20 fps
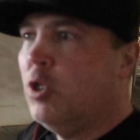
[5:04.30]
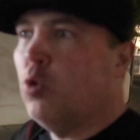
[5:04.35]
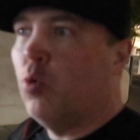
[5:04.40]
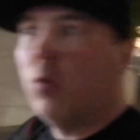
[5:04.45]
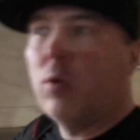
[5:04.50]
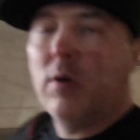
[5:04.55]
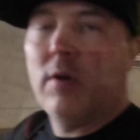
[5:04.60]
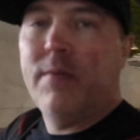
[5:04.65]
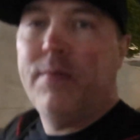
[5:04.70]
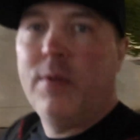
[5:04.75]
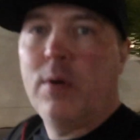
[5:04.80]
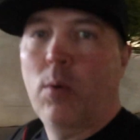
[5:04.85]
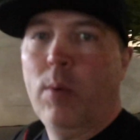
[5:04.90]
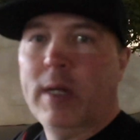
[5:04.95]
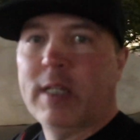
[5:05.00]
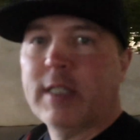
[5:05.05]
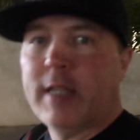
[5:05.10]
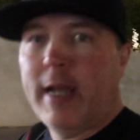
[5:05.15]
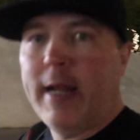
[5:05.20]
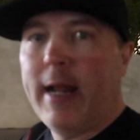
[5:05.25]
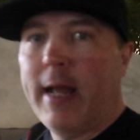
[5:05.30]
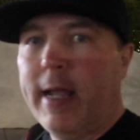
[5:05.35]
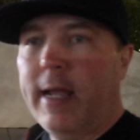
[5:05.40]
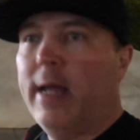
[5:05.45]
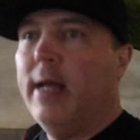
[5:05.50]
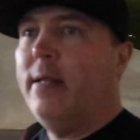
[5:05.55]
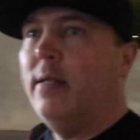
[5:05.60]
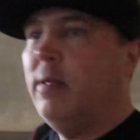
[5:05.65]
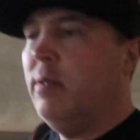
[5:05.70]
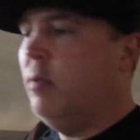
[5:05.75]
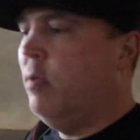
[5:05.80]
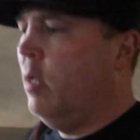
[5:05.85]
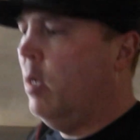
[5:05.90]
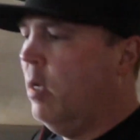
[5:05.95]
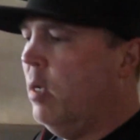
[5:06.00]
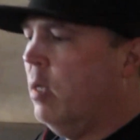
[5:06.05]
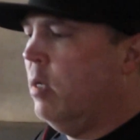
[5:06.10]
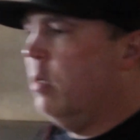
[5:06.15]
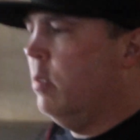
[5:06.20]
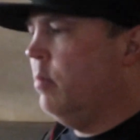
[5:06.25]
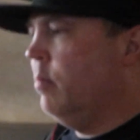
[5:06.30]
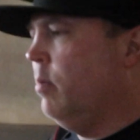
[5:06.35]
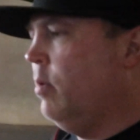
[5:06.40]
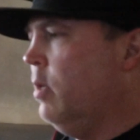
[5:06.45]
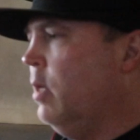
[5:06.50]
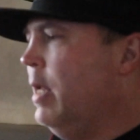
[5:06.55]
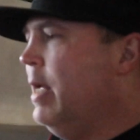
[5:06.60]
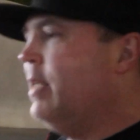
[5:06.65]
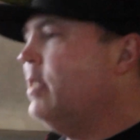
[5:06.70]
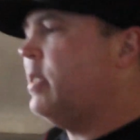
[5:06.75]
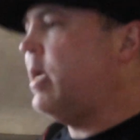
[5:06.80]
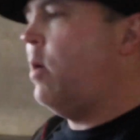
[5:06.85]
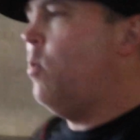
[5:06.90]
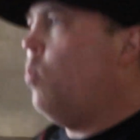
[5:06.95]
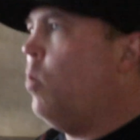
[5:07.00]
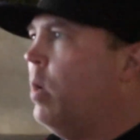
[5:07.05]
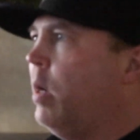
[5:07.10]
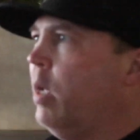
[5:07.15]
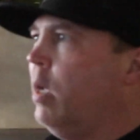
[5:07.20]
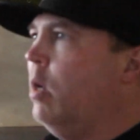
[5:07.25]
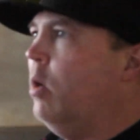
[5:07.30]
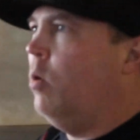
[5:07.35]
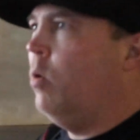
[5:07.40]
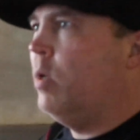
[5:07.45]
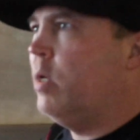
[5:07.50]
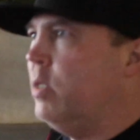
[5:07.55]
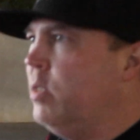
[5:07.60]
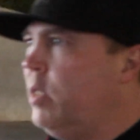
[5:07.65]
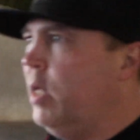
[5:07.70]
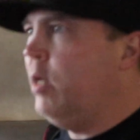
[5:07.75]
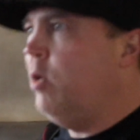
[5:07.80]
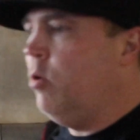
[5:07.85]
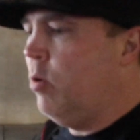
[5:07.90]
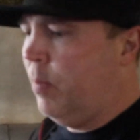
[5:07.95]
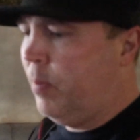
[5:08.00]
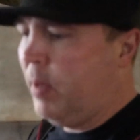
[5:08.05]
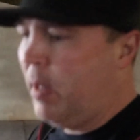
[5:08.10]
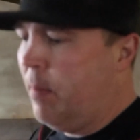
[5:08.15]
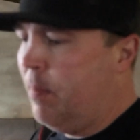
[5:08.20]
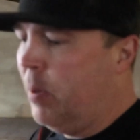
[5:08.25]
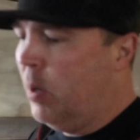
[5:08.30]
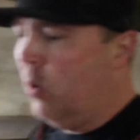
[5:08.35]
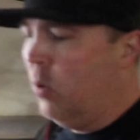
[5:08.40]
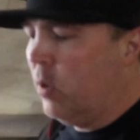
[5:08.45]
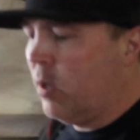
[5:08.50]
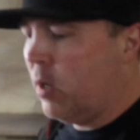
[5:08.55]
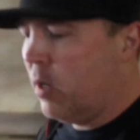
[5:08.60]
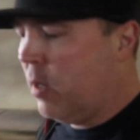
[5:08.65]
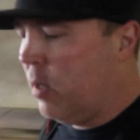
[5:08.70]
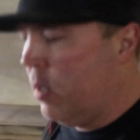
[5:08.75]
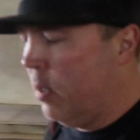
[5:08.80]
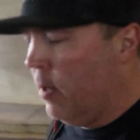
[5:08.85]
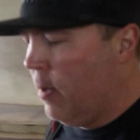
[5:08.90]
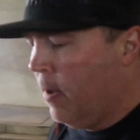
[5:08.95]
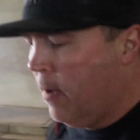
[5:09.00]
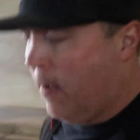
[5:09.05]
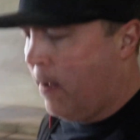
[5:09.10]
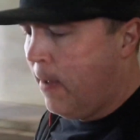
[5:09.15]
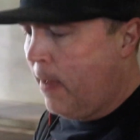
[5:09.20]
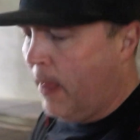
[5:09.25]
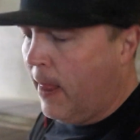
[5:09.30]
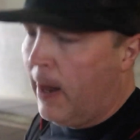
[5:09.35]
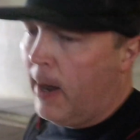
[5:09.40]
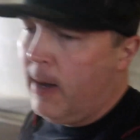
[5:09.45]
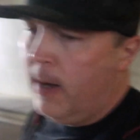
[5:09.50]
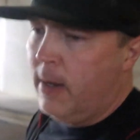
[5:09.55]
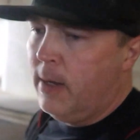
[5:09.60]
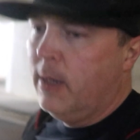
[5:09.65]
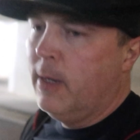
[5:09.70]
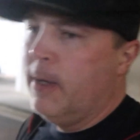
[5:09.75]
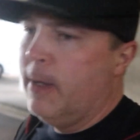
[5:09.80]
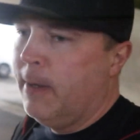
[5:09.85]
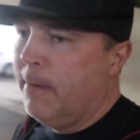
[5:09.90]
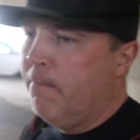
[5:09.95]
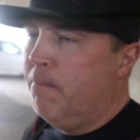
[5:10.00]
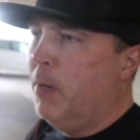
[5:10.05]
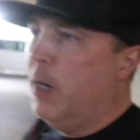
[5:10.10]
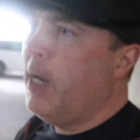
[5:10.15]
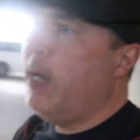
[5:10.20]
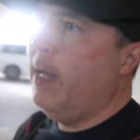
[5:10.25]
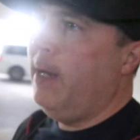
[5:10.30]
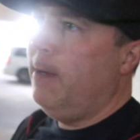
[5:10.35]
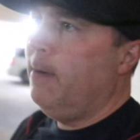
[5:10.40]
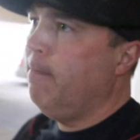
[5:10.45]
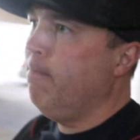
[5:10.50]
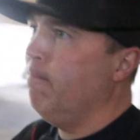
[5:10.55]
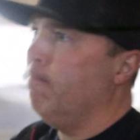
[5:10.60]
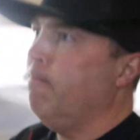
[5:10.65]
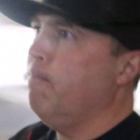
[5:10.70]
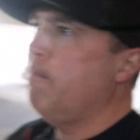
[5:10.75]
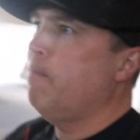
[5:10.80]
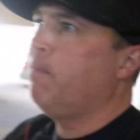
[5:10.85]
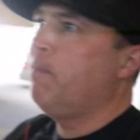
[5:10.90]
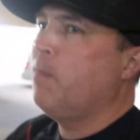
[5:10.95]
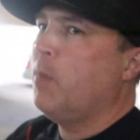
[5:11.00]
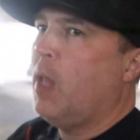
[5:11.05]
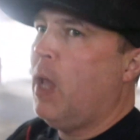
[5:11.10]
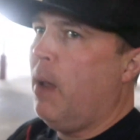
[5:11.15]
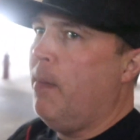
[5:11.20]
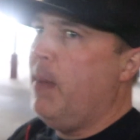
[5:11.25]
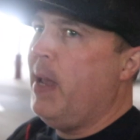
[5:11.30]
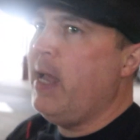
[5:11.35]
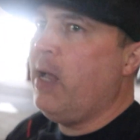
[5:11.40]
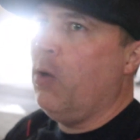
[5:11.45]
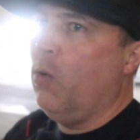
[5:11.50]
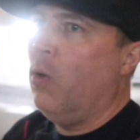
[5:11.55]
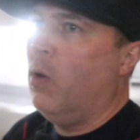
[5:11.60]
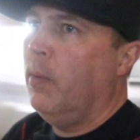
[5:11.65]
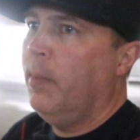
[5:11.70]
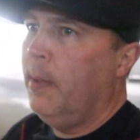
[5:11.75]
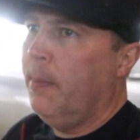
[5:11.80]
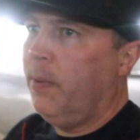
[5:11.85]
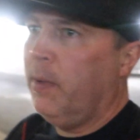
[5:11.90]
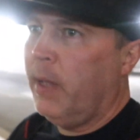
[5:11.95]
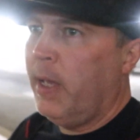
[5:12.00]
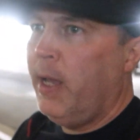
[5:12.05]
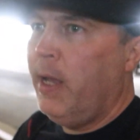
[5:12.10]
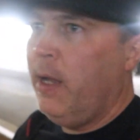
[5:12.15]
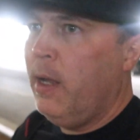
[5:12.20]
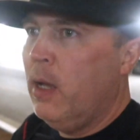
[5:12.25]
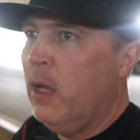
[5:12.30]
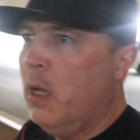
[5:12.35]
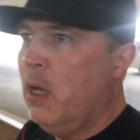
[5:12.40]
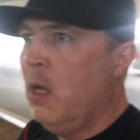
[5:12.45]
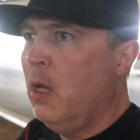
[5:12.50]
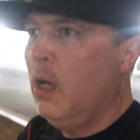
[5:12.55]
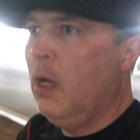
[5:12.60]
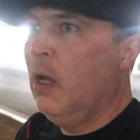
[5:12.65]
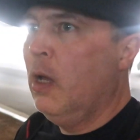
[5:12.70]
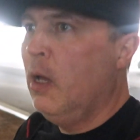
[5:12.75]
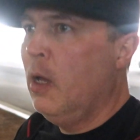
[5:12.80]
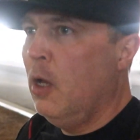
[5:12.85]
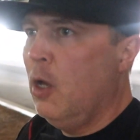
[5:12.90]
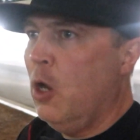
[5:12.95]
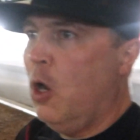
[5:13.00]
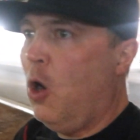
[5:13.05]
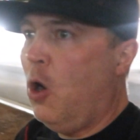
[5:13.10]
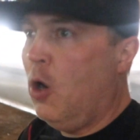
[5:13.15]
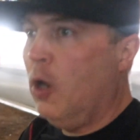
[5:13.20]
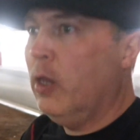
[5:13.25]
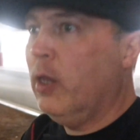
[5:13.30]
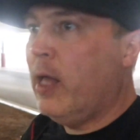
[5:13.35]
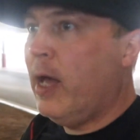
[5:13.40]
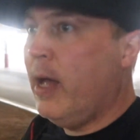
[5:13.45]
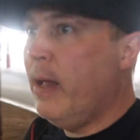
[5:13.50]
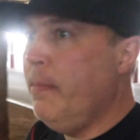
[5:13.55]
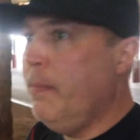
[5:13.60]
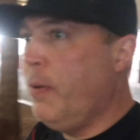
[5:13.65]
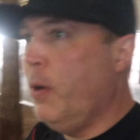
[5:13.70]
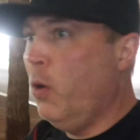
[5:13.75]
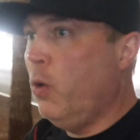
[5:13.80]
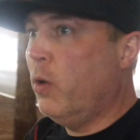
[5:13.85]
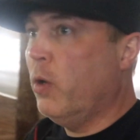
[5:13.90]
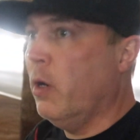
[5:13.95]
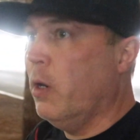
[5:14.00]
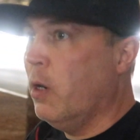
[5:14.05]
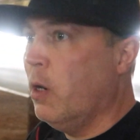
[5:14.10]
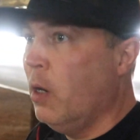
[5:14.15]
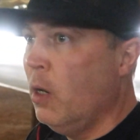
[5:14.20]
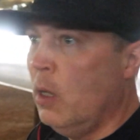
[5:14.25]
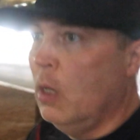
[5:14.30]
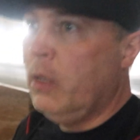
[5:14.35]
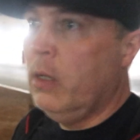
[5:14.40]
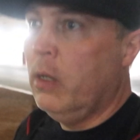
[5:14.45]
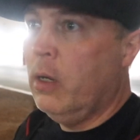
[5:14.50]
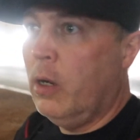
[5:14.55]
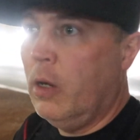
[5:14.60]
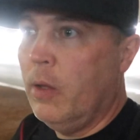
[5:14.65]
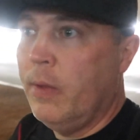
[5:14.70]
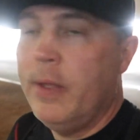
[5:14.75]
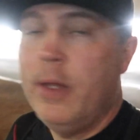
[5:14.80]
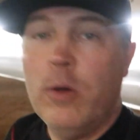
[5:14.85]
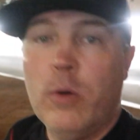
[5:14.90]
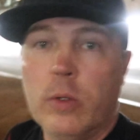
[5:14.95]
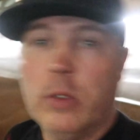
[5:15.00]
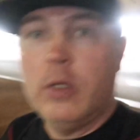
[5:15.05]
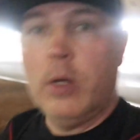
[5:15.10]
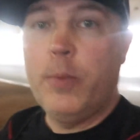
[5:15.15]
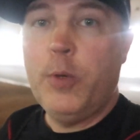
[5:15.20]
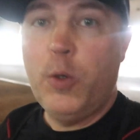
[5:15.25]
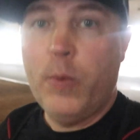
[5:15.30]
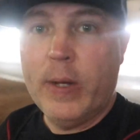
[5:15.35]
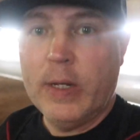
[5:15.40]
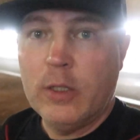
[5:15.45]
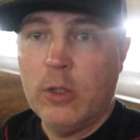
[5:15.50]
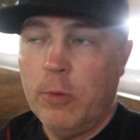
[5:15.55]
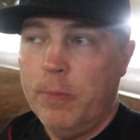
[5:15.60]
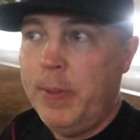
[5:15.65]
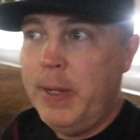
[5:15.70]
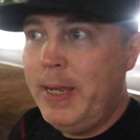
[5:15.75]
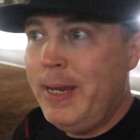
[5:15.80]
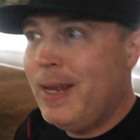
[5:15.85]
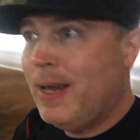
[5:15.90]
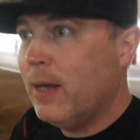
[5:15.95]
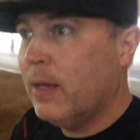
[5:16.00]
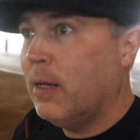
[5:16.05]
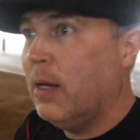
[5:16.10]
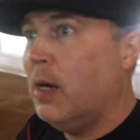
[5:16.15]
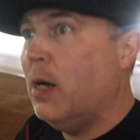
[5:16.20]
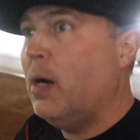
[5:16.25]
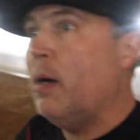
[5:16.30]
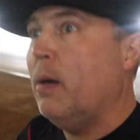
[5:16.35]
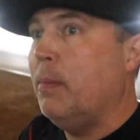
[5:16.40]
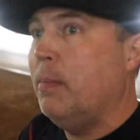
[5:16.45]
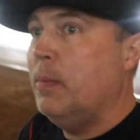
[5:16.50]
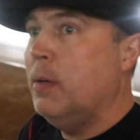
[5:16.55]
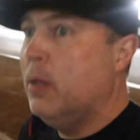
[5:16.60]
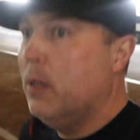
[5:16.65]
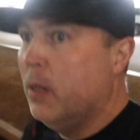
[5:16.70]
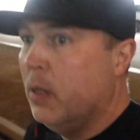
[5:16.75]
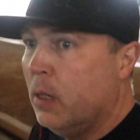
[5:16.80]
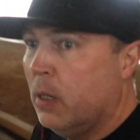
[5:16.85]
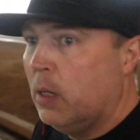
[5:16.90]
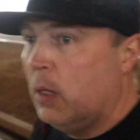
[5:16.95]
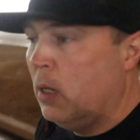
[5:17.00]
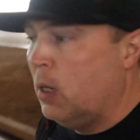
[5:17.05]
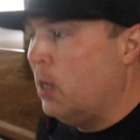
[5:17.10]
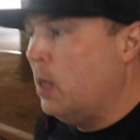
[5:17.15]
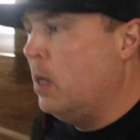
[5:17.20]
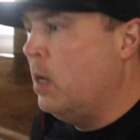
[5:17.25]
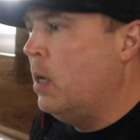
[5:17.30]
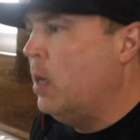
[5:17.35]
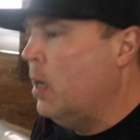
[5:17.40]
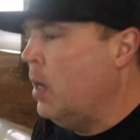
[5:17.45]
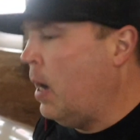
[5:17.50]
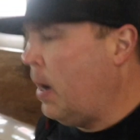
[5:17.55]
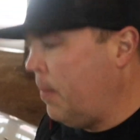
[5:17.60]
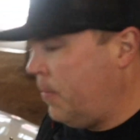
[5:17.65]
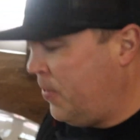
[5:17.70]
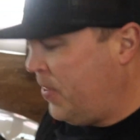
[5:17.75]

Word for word: door of the Westgate I get, the less I want to go continue to play poker. But I may go home and play online poker on the old W S O P dot com. I'm